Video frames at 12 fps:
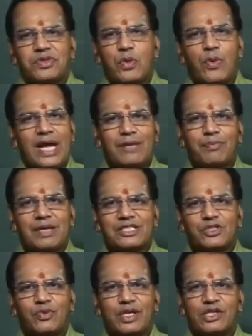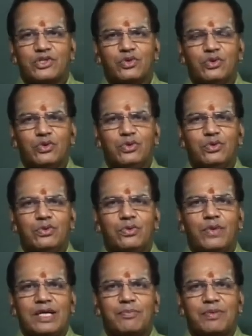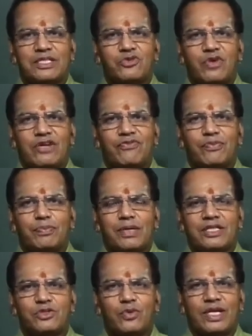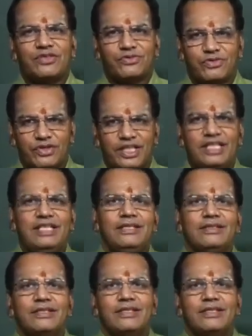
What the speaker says: 1 plus 1 2, 1 plus 1 plus 1 3.